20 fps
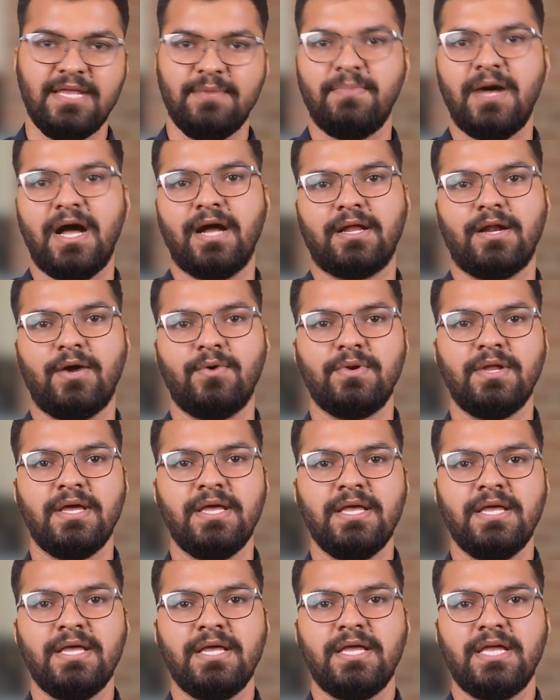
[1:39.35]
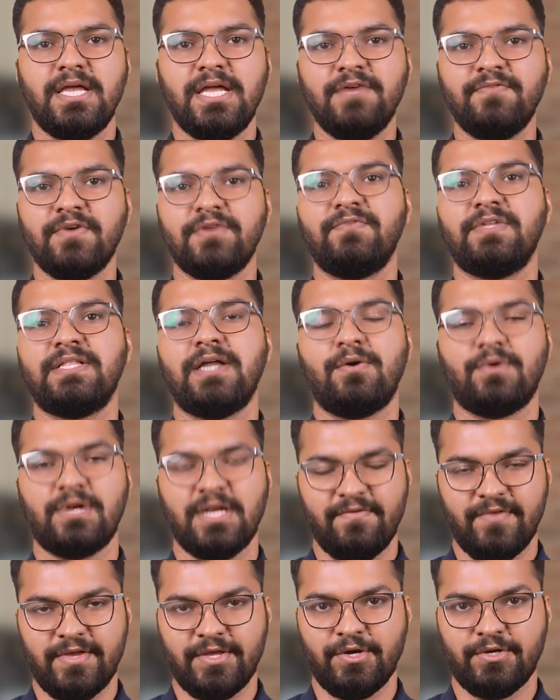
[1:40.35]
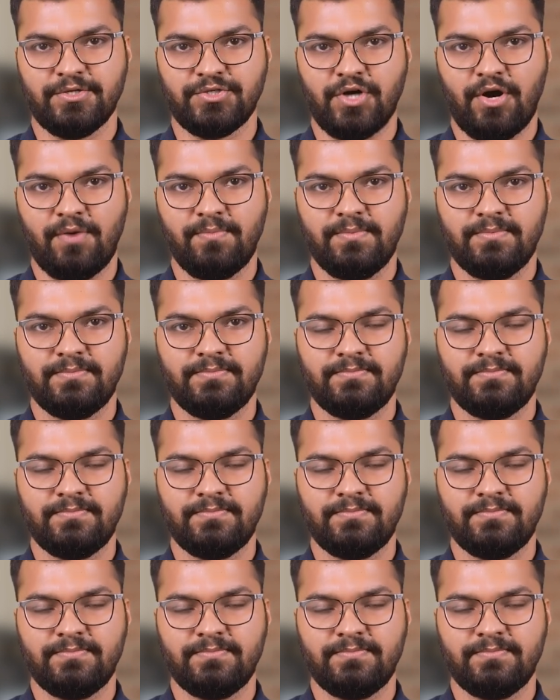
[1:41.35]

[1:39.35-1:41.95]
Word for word: background, even without leaving your job.